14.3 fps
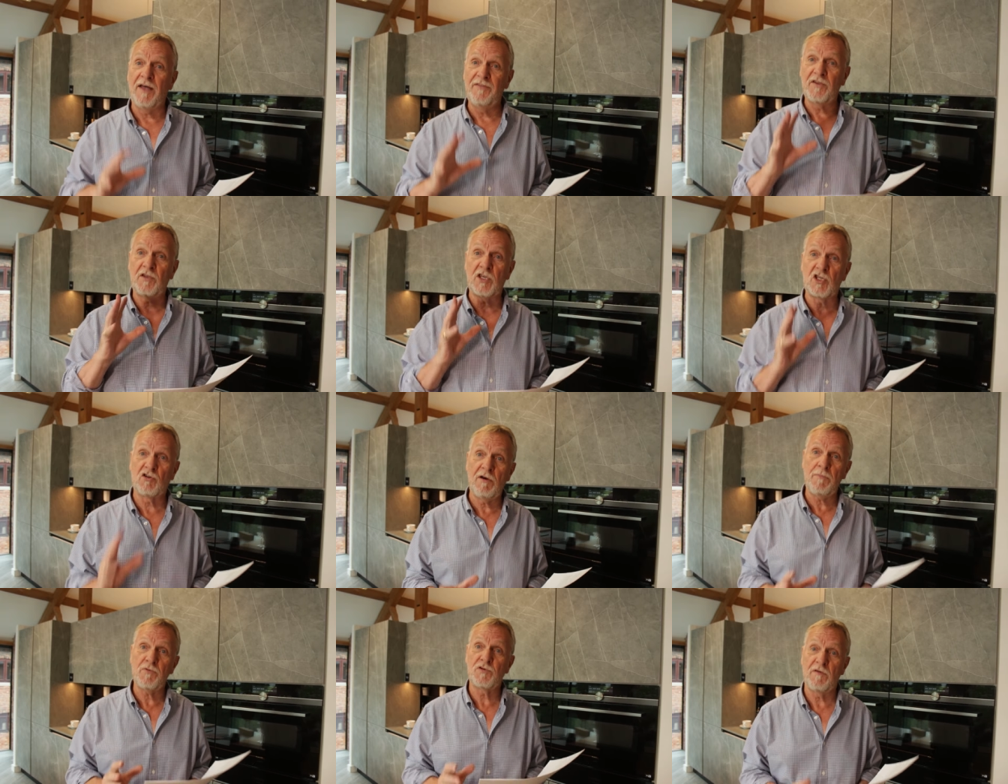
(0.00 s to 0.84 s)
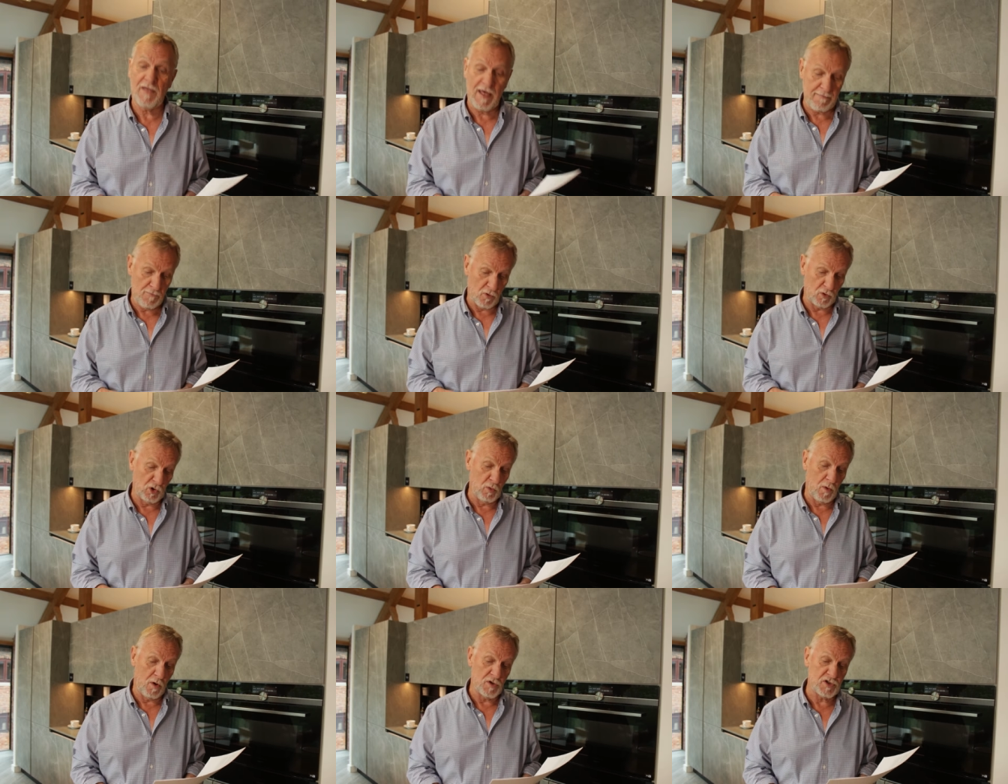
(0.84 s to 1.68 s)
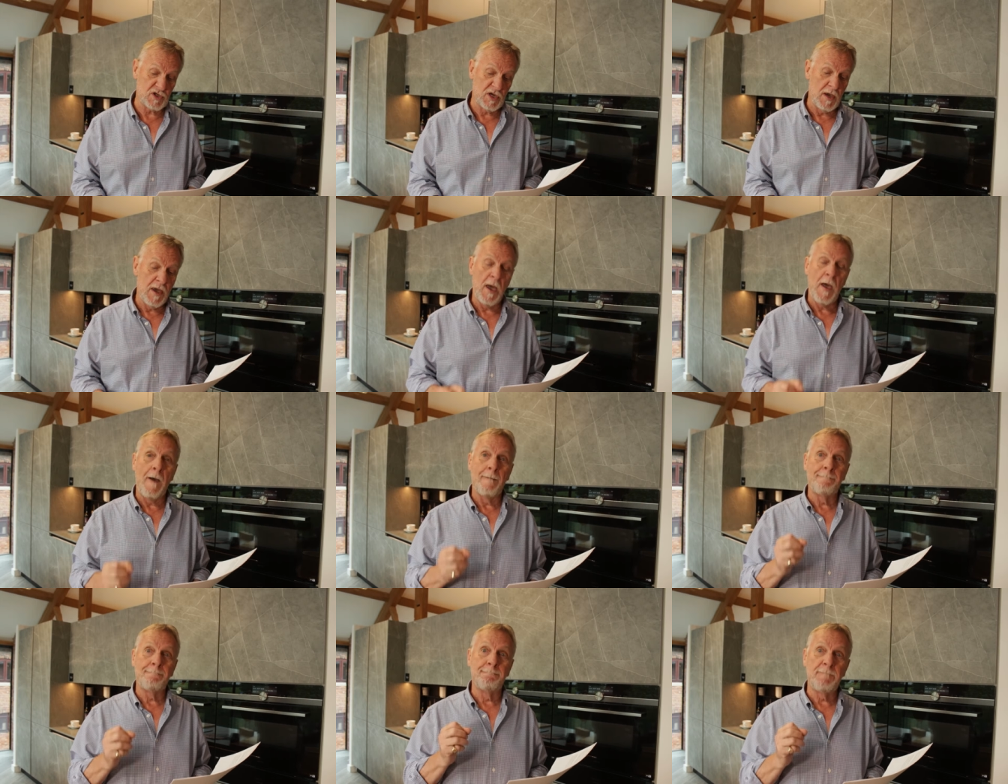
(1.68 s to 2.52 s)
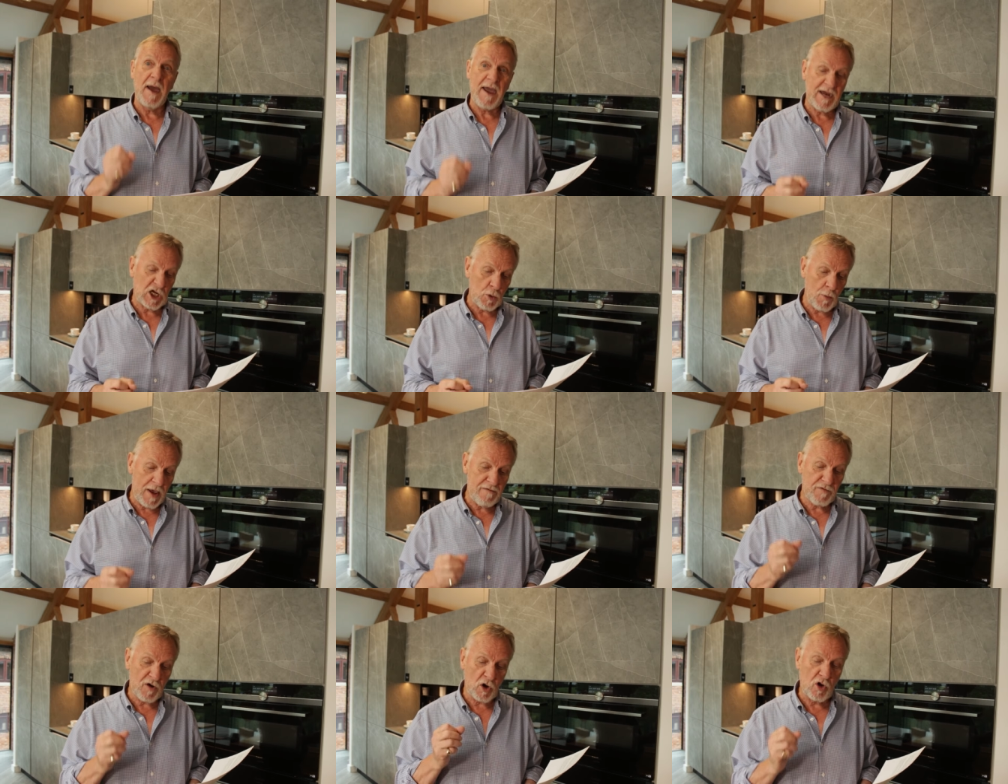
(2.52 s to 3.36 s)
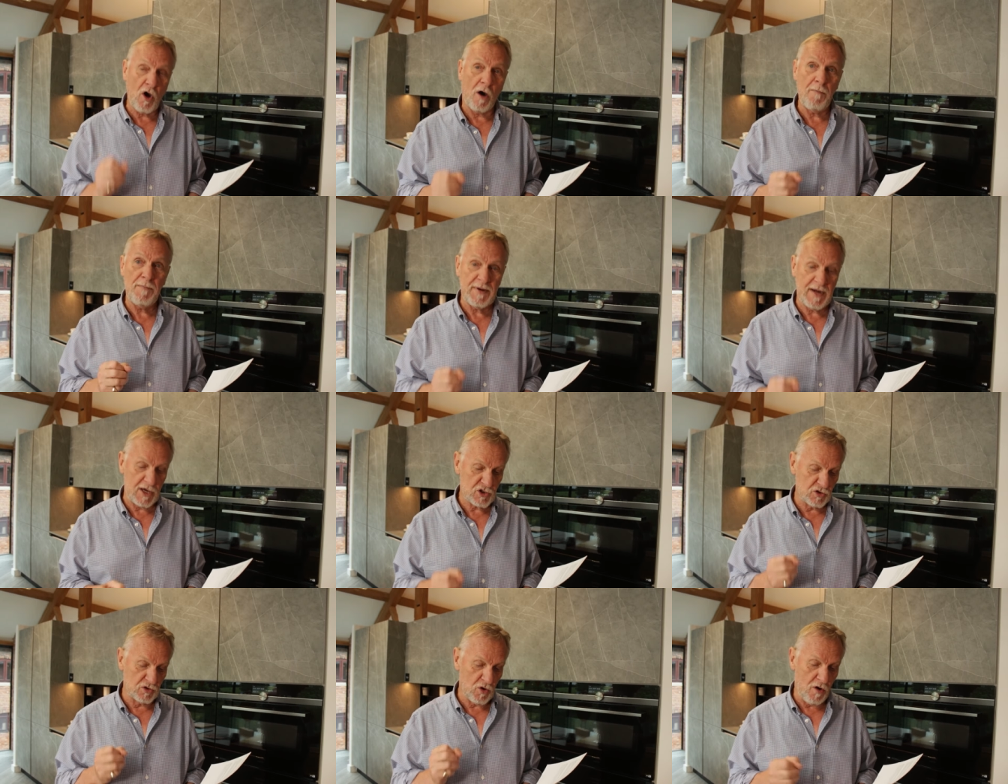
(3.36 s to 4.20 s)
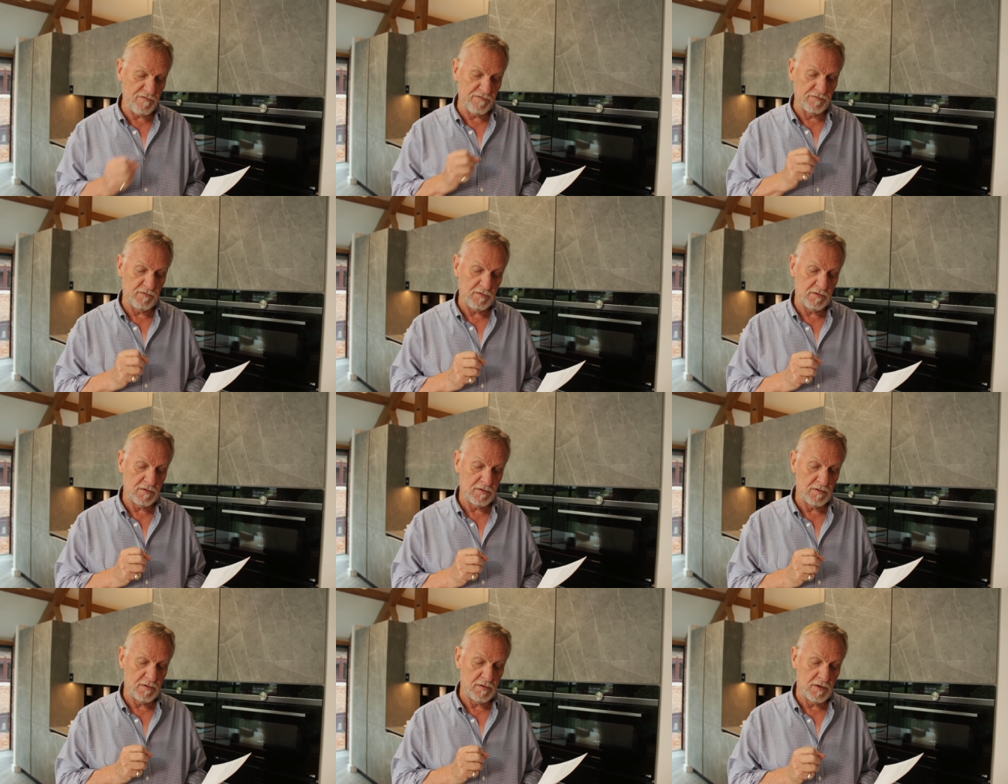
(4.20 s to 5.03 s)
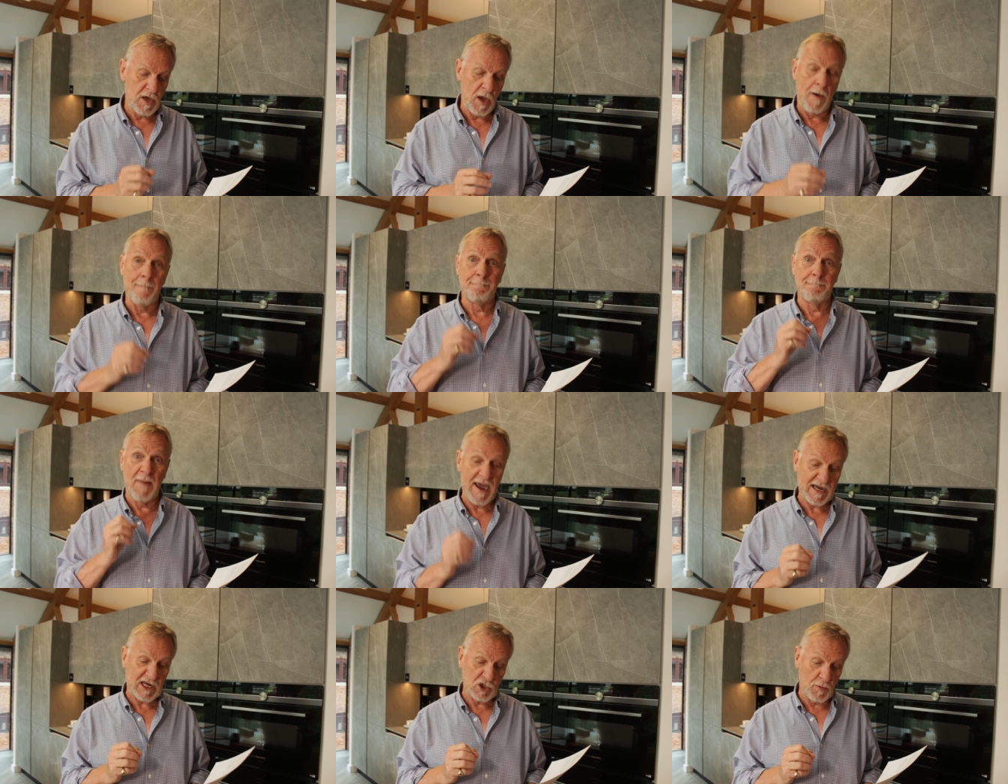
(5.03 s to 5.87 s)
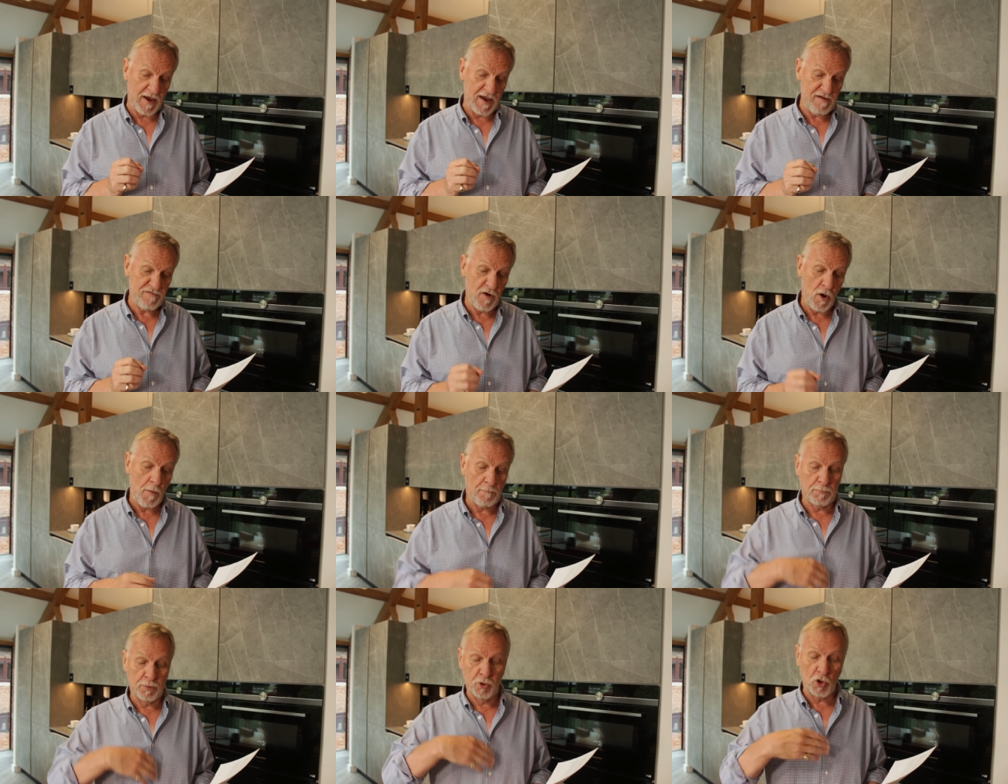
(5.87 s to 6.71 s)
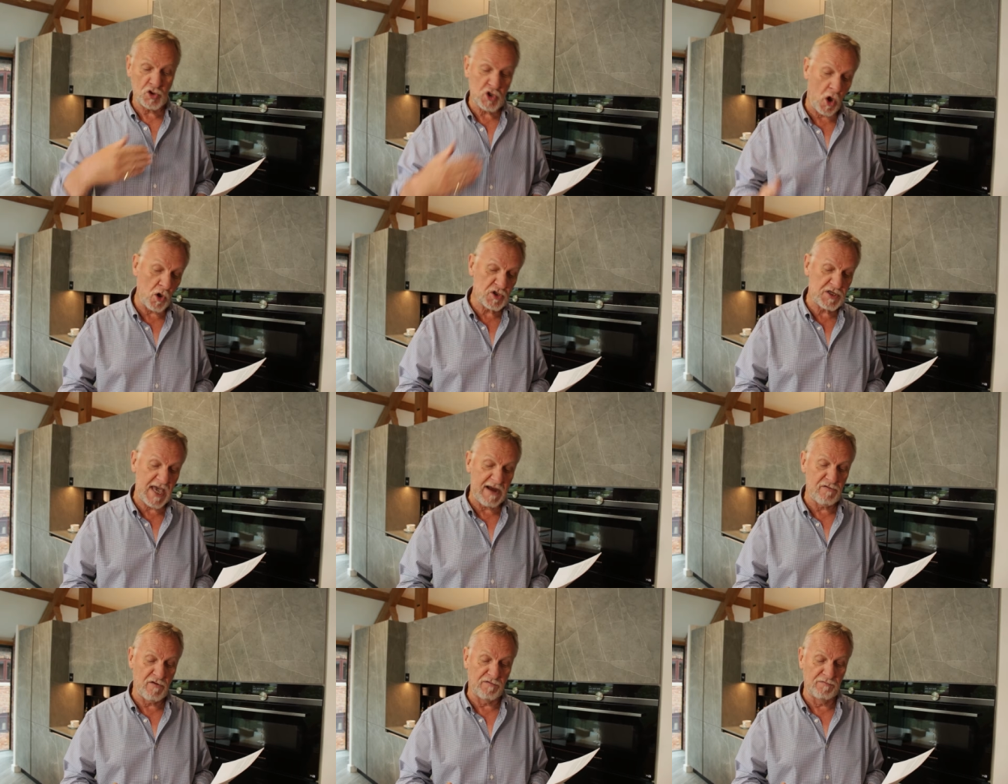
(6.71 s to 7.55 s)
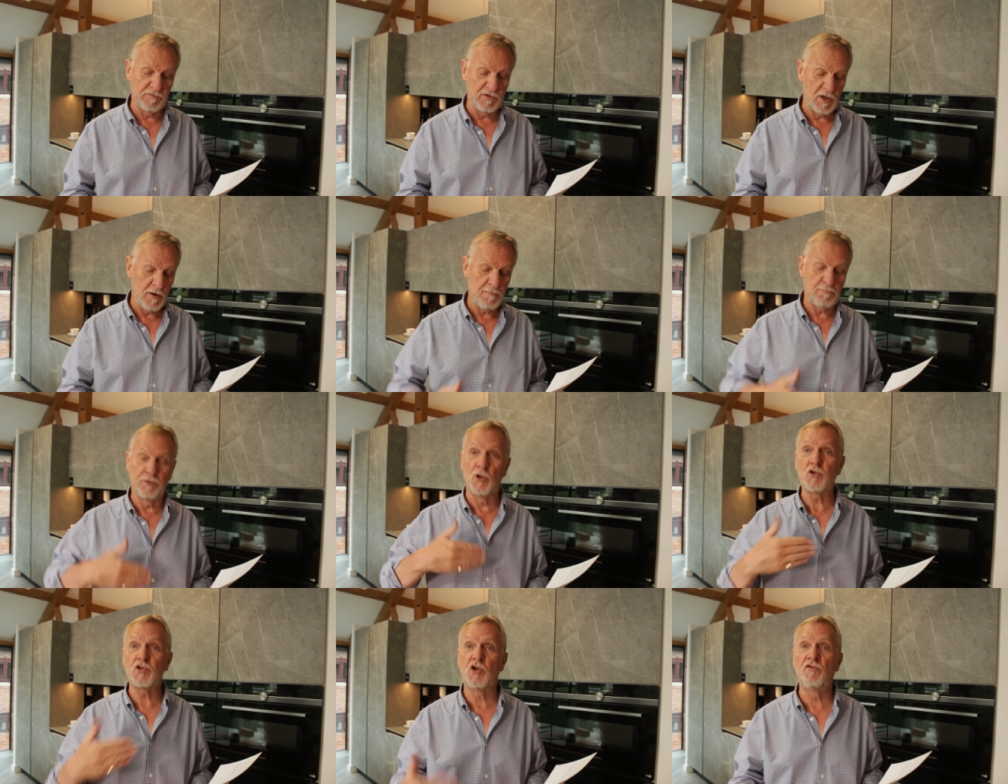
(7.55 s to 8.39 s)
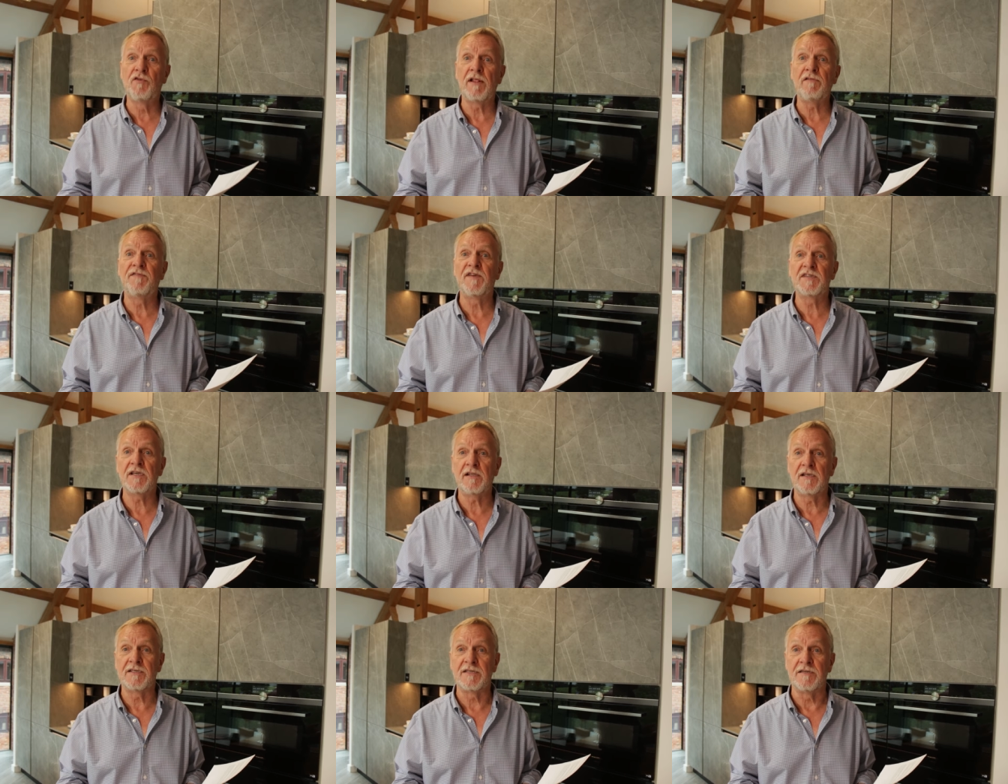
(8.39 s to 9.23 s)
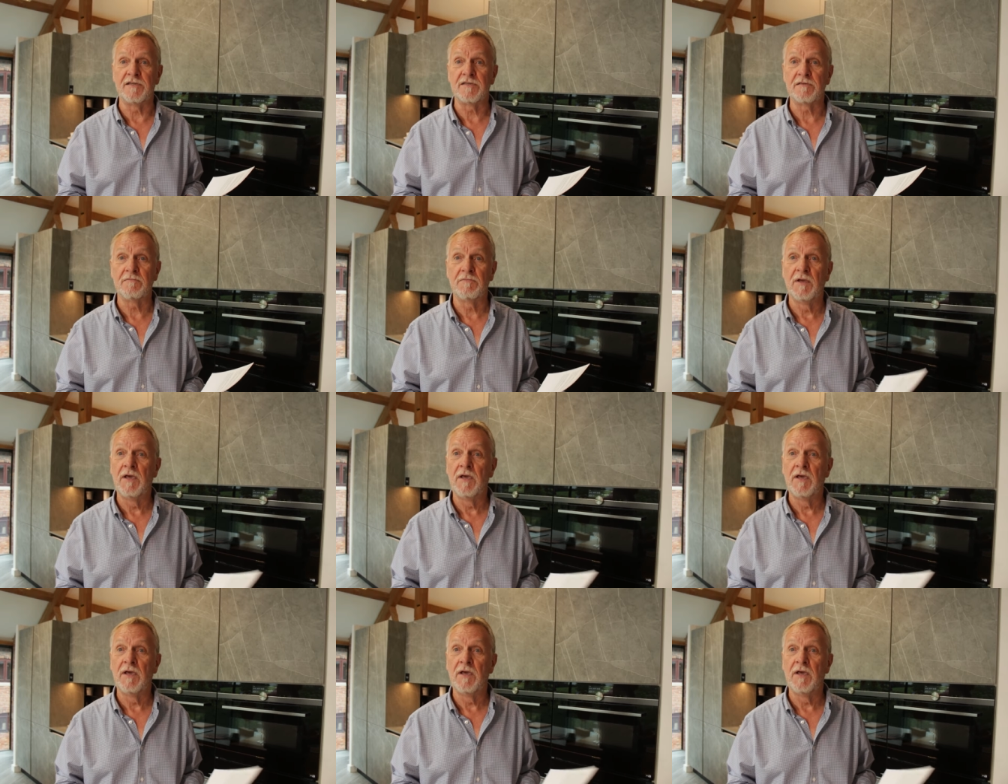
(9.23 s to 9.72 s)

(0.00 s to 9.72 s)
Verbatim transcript: And the description of that model was microwave combination oven, microwave plus hot air oven plus grill facilities.